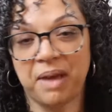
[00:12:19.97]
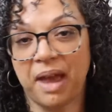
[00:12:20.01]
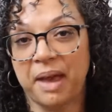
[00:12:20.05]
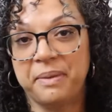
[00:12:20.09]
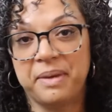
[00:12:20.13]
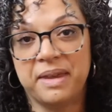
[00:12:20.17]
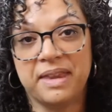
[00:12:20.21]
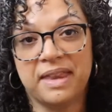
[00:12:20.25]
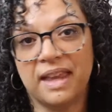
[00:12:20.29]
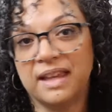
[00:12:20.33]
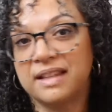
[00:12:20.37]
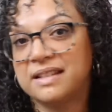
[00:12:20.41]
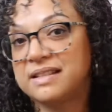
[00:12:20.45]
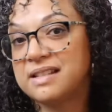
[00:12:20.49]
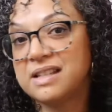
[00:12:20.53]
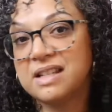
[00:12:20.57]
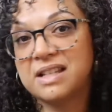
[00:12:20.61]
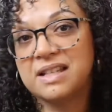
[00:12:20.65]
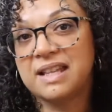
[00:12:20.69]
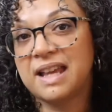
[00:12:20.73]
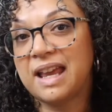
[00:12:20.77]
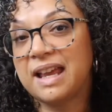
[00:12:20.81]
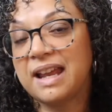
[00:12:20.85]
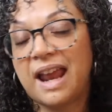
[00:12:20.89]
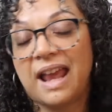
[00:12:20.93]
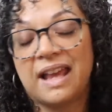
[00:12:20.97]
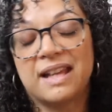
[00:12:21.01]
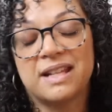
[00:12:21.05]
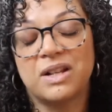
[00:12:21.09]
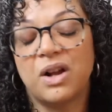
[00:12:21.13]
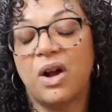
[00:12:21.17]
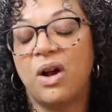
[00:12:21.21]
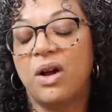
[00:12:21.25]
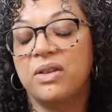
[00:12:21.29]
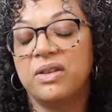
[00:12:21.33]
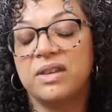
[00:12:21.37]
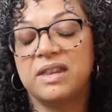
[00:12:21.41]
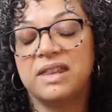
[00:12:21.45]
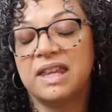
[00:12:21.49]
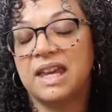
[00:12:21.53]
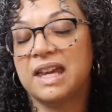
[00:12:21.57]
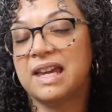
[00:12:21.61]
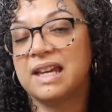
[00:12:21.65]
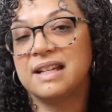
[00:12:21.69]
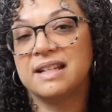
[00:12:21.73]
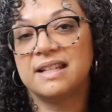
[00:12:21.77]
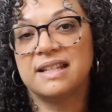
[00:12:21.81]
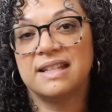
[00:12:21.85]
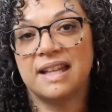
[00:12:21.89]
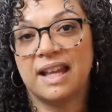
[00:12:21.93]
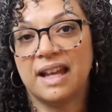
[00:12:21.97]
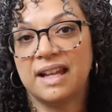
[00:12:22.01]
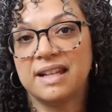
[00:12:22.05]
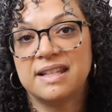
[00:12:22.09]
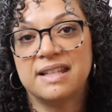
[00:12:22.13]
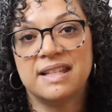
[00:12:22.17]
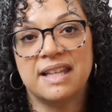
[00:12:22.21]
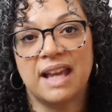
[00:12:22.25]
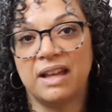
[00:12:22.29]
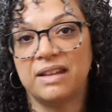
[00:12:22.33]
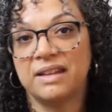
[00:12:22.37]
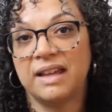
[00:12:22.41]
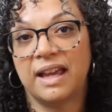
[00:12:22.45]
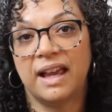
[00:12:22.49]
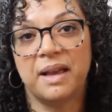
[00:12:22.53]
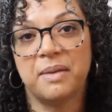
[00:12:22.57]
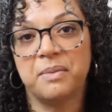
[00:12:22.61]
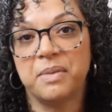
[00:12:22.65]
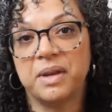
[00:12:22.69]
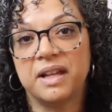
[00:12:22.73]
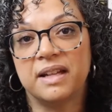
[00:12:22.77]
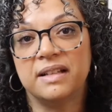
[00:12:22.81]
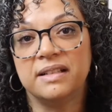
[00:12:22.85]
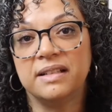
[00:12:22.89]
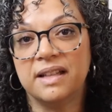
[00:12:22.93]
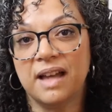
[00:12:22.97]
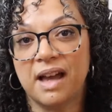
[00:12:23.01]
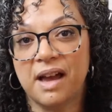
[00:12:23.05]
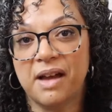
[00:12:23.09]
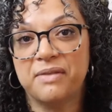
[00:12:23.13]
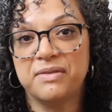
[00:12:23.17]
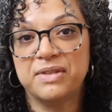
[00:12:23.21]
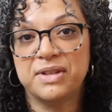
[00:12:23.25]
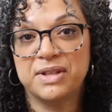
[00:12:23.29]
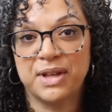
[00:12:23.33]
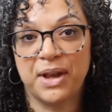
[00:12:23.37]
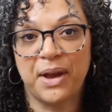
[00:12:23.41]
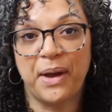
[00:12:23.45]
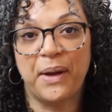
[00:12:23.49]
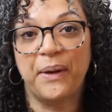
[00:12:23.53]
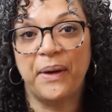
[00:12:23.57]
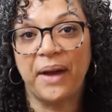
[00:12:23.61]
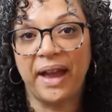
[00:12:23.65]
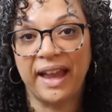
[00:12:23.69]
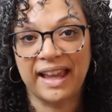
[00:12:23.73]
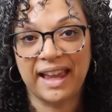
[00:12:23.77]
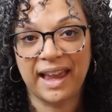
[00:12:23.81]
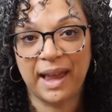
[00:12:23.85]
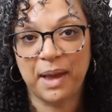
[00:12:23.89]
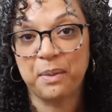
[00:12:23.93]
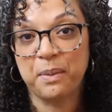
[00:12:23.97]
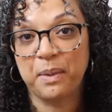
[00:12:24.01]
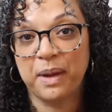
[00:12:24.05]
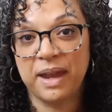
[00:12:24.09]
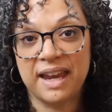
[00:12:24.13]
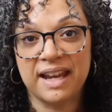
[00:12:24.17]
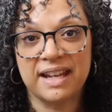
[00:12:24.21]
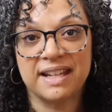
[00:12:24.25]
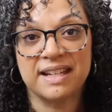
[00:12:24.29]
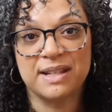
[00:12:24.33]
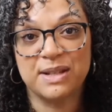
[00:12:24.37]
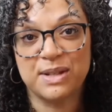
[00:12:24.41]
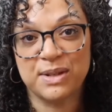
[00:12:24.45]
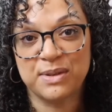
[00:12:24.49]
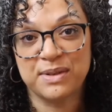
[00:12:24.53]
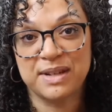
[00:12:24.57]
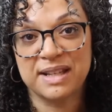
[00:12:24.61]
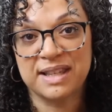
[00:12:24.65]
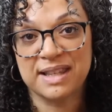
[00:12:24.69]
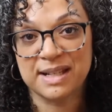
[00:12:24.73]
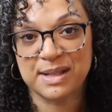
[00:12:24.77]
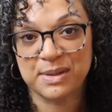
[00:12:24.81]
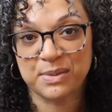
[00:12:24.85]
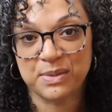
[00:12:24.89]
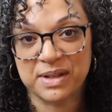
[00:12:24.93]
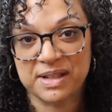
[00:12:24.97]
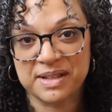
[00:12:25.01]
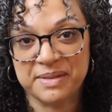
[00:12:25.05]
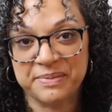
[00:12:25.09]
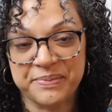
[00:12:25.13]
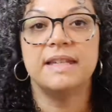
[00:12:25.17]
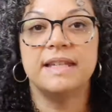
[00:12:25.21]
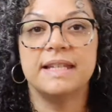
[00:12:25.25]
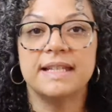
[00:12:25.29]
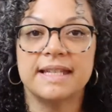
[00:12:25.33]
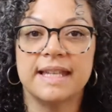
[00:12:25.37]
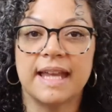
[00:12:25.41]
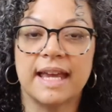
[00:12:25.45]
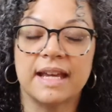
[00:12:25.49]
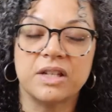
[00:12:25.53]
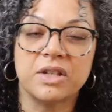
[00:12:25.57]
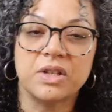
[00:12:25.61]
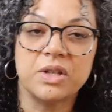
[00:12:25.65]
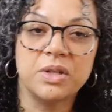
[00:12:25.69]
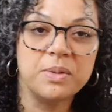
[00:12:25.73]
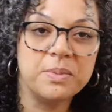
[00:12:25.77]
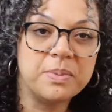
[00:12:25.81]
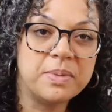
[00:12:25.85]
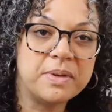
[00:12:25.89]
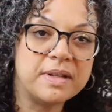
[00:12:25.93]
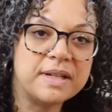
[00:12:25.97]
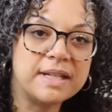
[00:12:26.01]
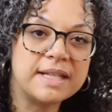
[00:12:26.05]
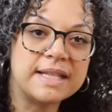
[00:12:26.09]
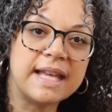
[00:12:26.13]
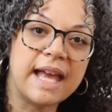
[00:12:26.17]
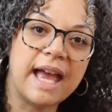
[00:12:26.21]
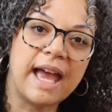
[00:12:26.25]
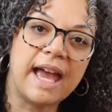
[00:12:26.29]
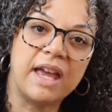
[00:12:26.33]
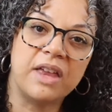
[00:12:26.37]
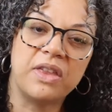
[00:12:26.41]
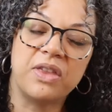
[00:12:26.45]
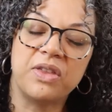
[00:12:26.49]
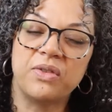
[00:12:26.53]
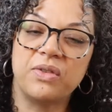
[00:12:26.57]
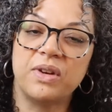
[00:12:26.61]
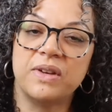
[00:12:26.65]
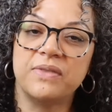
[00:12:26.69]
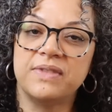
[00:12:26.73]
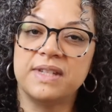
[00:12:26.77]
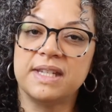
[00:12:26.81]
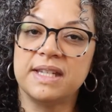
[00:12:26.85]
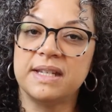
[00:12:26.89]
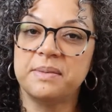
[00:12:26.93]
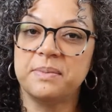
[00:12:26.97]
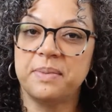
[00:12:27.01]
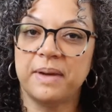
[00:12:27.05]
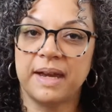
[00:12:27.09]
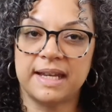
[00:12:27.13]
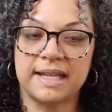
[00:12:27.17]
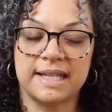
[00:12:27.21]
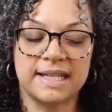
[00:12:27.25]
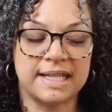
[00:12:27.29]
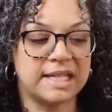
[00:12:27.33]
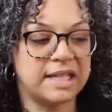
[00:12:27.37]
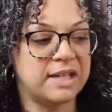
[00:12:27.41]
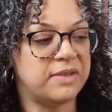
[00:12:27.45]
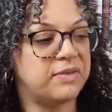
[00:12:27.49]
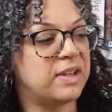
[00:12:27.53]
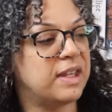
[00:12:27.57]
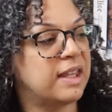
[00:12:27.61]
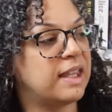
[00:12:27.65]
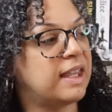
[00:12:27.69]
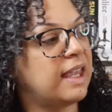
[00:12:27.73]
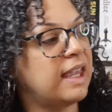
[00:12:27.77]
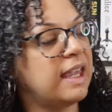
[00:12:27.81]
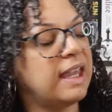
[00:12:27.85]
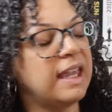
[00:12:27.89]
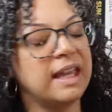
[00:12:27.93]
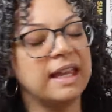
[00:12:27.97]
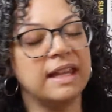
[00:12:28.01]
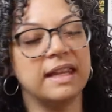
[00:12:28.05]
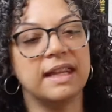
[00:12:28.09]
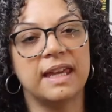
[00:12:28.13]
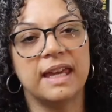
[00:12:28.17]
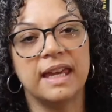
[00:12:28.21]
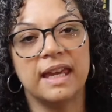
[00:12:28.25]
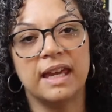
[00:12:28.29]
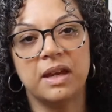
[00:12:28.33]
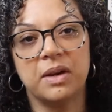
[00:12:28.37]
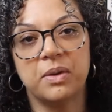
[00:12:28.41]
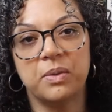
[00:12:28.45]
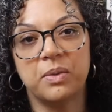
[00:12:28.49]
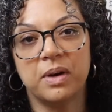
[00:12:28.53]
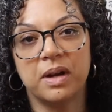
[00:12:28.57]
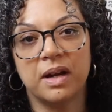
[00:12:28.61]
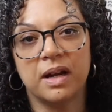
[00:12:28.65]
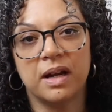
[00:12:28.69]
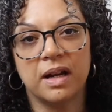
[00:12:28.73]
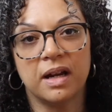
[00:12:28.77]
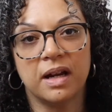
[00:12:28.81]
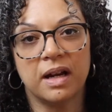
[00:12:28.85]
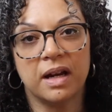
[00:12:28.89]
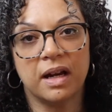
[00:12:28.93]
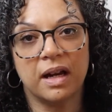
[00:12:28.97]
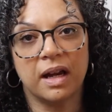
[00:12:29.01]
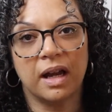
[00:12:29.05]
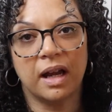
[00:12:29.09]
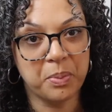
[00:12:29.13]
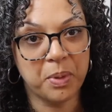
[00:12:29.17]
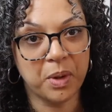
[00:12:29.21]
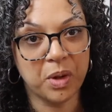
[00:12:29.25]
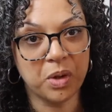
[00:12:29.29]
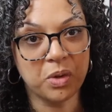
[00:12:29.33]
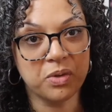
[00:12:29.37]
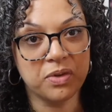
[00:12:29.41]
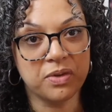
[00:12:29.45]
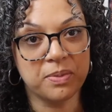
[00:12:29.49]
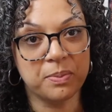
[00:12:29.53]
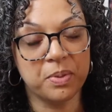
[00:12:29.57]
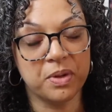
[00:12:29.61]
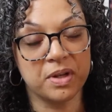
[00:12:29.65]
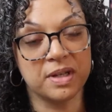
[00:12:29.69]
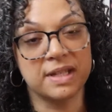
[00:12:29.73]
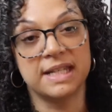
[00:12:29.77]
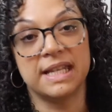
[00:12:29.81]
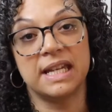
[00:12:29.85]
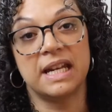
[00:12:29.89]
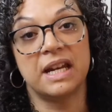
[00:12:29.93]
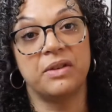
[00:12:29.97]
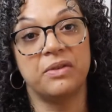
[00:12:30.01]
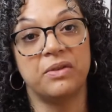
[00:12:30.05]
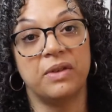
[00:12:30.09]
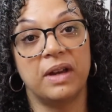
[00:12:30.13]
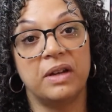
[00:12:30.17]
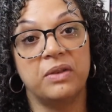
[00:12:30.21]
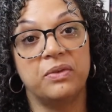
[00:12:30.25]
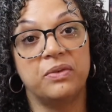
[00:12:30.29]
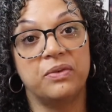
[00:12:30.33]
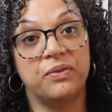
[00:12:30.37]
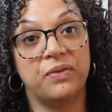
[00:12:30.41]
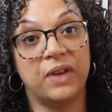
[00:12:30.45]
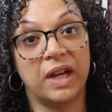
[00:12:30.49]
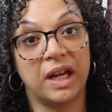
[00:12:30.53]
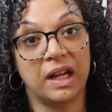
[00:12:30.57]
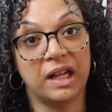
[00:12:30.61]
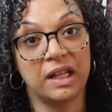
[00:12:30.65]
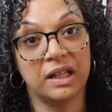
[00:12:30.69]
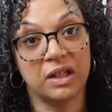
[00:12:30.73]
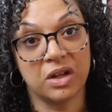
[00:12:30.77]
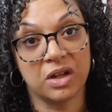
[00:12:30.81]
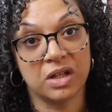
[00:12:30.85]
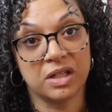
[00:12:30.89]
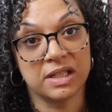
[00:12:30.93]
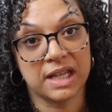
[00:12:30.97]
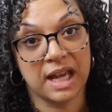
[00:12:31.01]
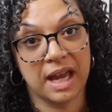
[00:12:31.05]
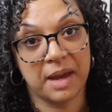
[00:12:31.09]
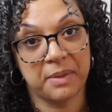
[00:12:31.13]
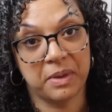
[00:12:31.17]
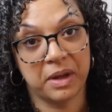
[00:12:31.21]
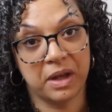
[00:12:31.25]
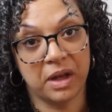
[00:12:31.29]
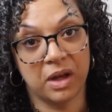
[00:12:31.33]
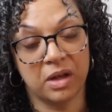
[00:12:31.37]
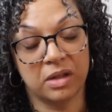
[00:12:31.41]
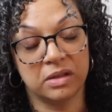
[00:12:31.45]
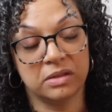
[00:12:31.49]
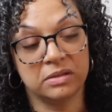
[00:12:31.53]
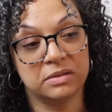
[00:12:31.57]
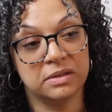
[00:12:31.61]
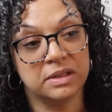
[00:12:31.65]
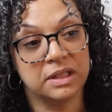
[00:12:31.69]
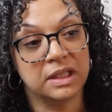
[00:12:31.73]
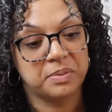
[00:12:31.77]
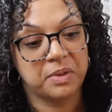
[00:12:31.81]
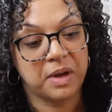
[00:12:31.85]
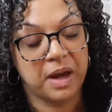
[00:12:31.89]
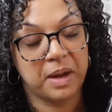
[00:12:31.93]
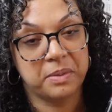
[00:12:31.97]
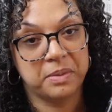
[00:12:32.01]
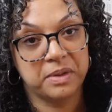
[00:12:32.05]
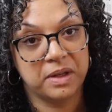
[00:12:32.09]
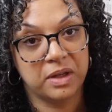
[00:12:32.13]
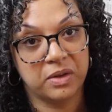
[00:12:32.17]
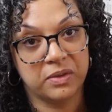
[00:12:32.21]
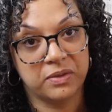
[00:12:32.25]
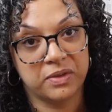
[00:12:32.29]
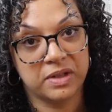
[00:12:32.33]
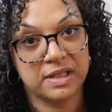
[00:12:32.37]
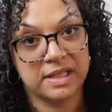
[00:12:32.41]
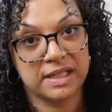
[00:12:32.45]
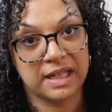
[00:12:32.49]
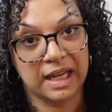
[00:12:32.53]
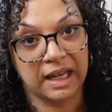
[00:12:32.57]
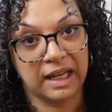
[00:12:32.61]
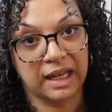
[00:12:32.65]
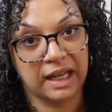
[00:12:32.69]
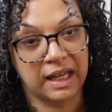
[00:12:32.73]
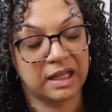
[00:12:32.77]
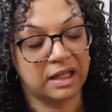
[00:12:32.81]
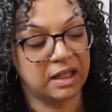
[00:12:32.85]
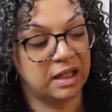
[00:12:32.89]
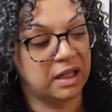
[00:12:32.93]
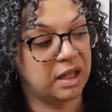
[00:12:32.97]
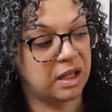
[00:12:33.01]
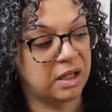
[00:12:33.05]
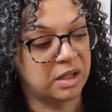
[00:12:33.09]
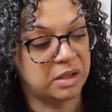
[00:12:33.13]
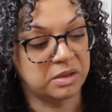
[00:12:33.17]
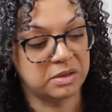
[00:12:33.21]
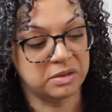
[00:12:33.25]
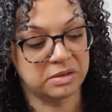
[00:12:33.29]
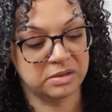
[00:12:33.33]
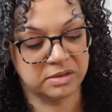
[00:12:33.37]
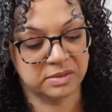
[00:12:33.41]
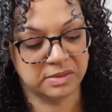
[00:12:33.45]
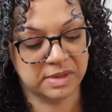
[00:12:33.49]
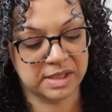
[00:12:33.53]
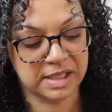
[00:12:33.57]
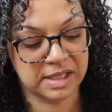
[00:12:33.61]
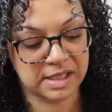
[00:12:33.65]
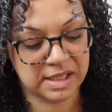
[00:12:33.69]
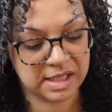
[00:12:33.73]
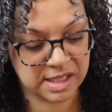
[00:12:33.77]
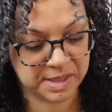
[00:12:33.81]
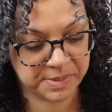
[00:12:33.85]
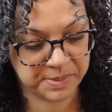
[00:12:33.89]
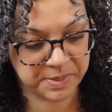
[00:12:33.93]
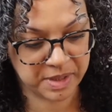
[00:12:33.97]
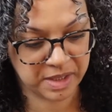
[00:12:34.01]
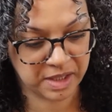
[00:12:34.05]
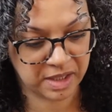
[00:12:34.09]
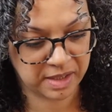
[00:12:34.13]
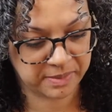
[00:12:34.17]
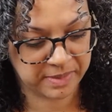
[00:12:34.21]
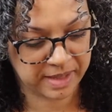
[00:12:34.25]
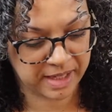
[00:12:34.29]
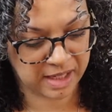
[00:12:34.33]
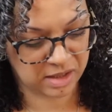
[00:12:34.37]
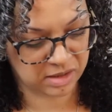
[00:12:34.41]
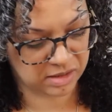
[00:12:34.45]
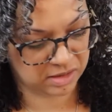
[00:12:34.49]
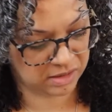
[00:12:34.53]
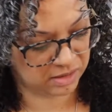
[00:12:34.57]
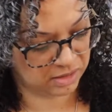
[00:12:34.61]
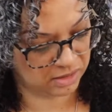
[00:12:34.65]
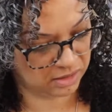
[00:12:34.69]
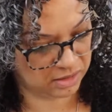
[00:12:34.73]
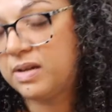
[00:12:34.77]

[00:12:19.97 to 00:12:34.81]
I mean, that just it has all the things that sound like I'm gonna love. So I can't wait to read this one. These next two books I thrifted by Stephen King. They were both books that I read very long time ago, probably over a decade ago. When did this book come out?